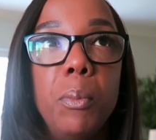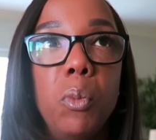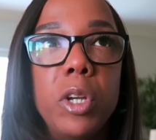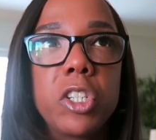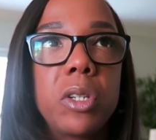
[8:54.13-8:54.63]

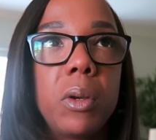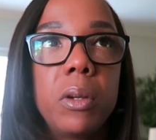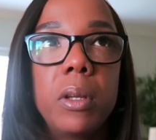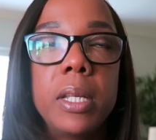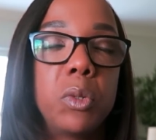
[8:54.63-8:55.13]
which
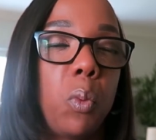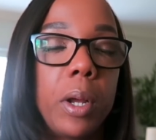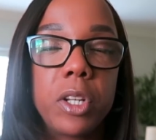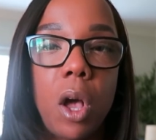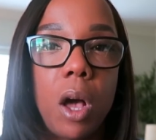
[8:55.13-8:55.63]
is
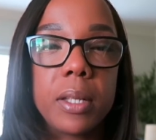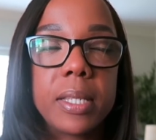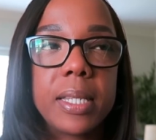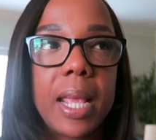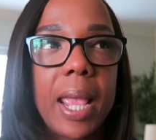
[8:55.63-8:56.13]
one
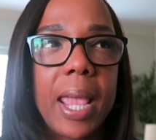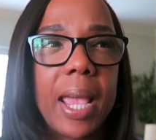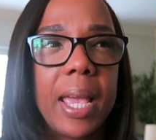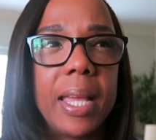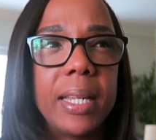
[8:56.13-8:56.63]
cost,
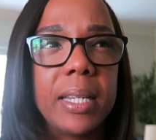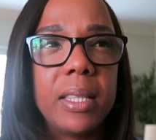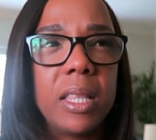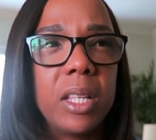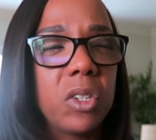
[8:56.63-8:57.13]
and
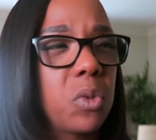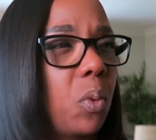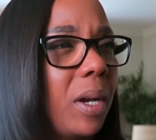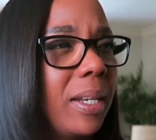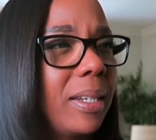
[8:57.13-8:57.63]
then there's
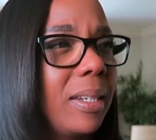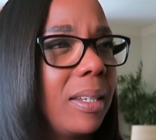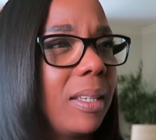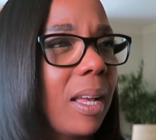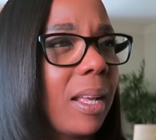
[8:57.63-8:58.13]

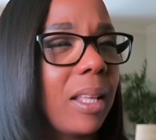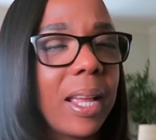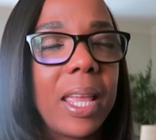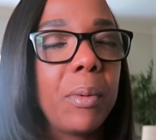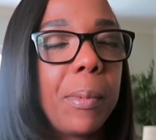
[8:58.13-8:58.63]
one, I
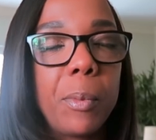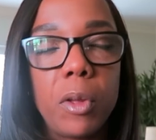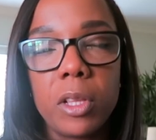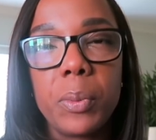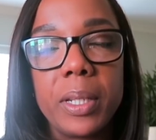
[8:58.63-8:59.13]
can't remember
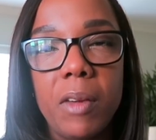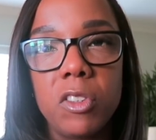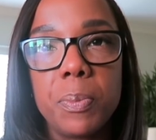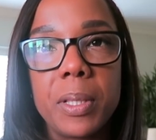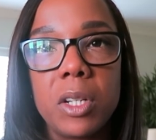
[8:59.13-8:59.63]
all the three
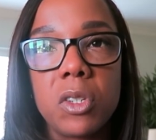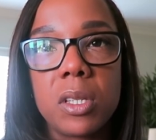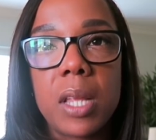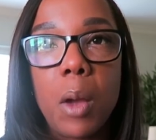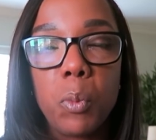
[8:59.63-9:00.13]
levels, but there's
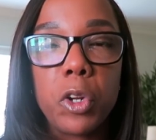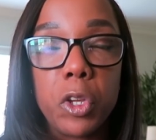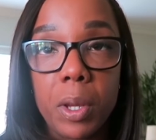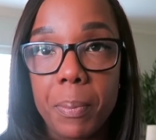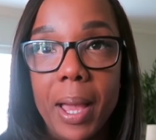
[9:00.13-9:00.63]
some where
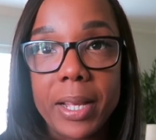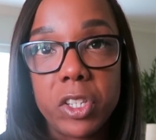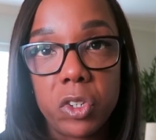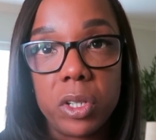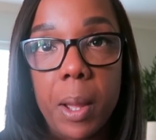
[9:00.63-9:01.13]
you can buy
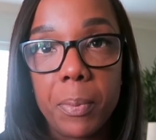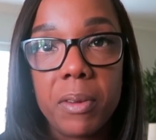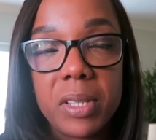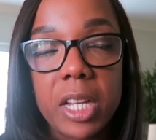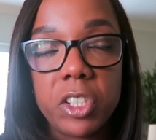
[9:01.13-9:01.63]
a certain number
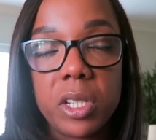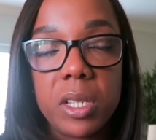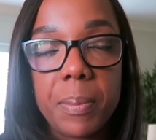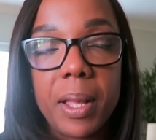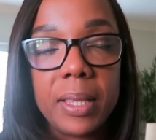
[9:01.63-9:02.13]
of
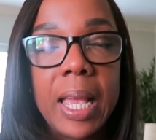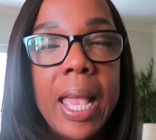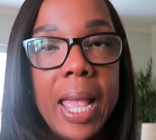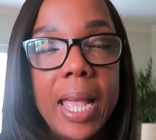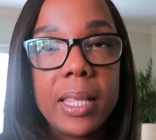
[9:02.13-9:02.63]
sessions a month,
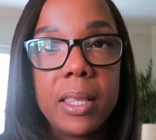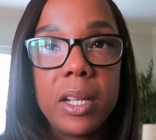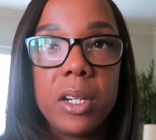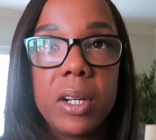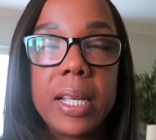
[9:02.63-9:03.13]
and then
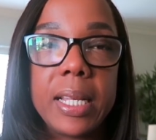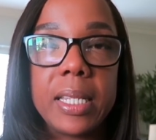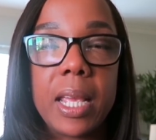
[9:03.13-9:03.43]
there is